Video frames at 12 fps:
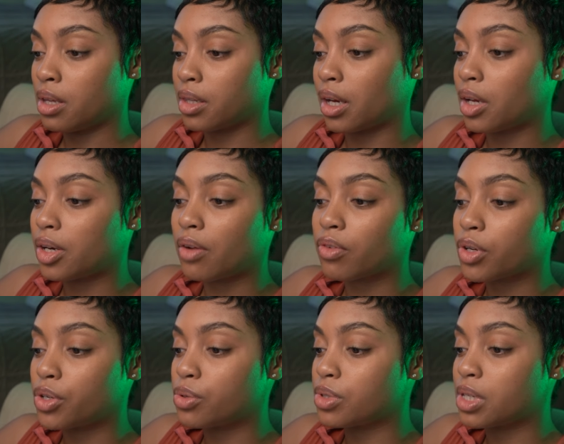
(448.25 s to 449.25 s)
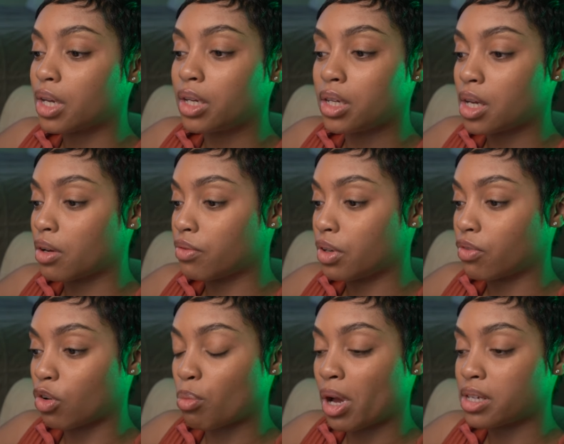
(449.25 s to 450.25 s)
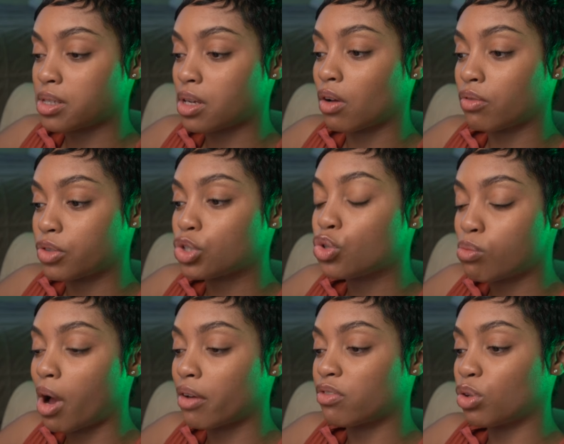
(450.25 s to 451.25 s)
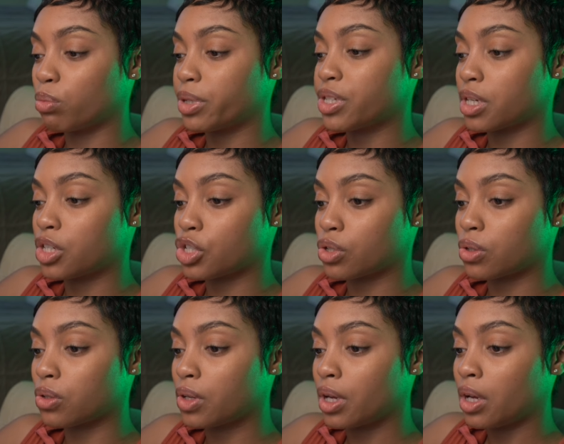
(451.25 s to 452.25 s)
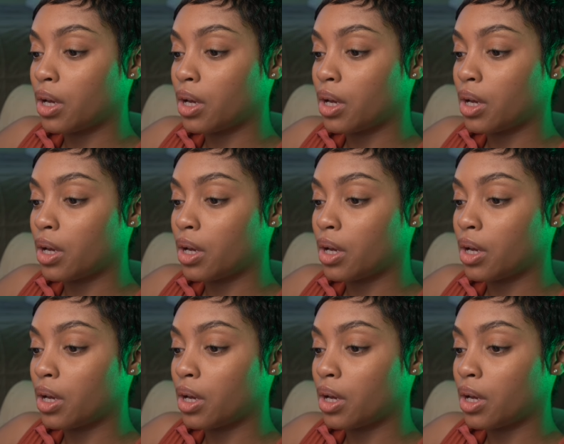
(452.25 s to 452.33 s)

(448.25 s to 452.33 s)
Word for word: that I never use any of it for myself to my full potential.